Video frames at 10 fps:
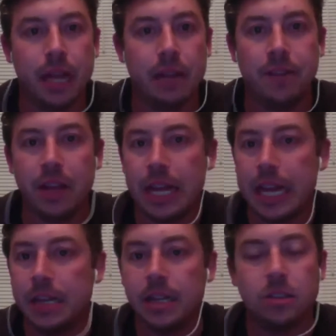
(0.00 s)
If
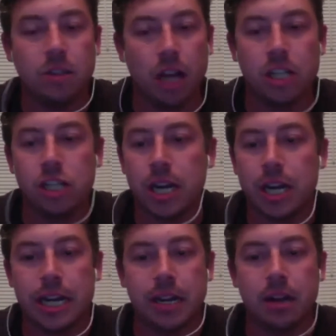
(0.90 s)
he does not
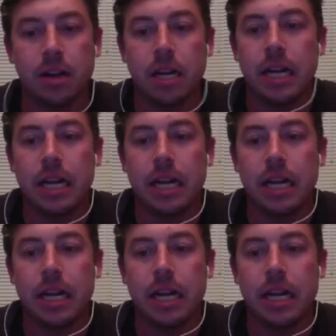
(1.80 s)
shine here,